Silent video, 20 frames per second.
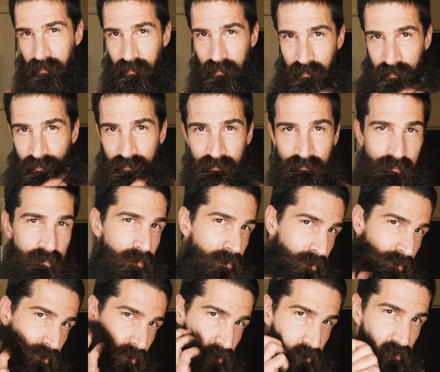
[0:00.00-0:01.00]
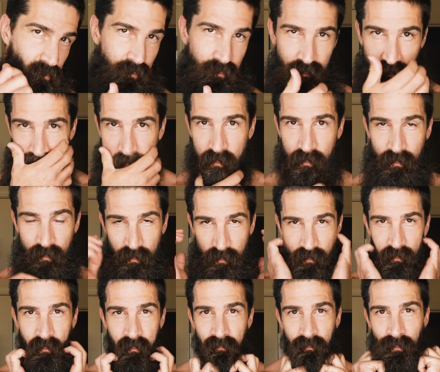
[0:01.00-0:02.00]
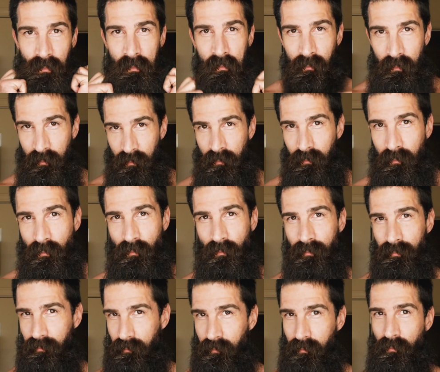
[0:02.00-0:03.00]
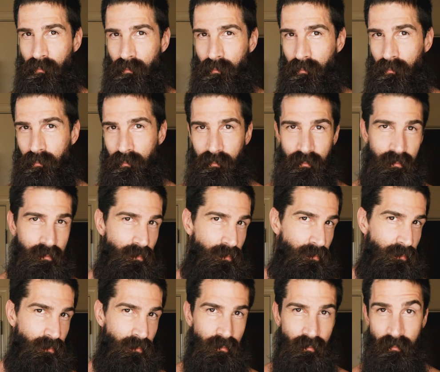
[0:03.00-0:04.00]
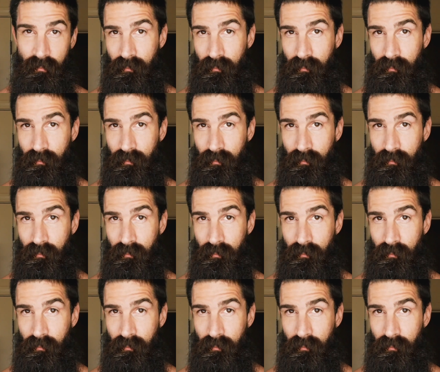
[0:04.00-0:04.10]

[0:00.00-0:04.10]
and we are definitely at that awkward stage in regard